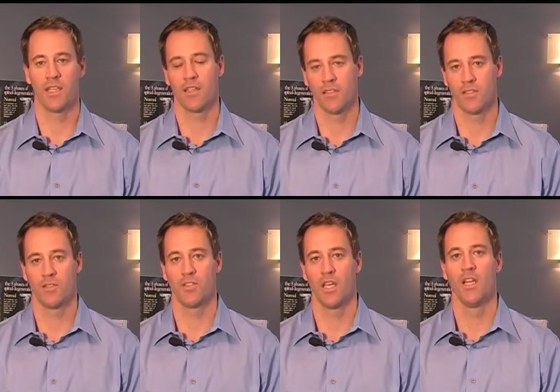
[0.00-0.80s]
That
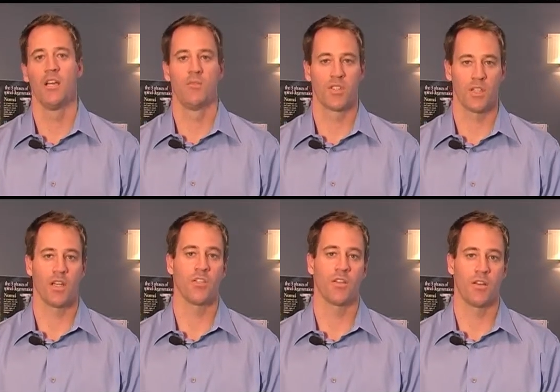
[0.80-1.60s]
includes
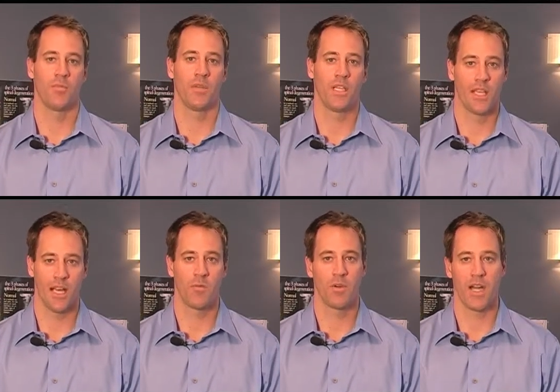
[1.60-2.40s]
massage therapy,
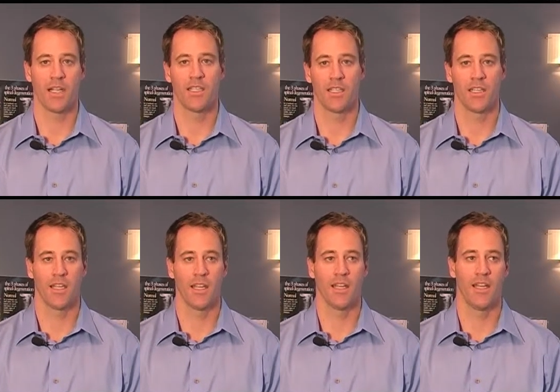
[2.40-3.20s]
chiropractic,
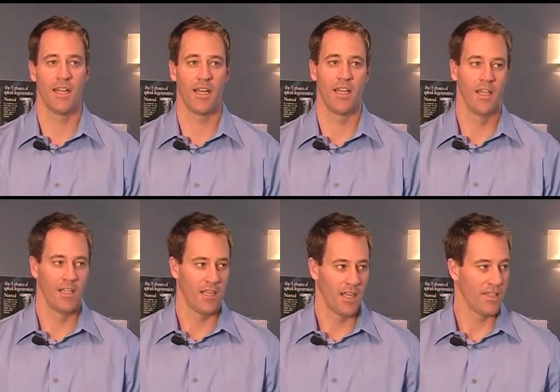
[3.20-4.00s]
and
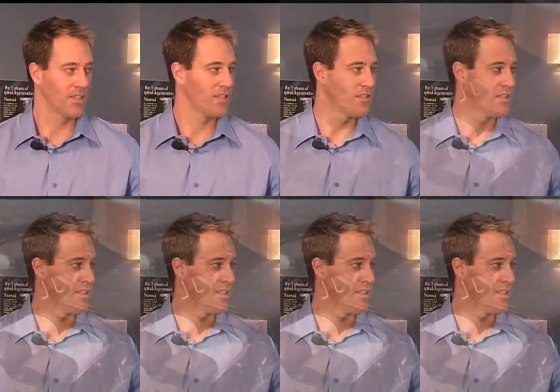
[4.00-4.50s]
as you can see,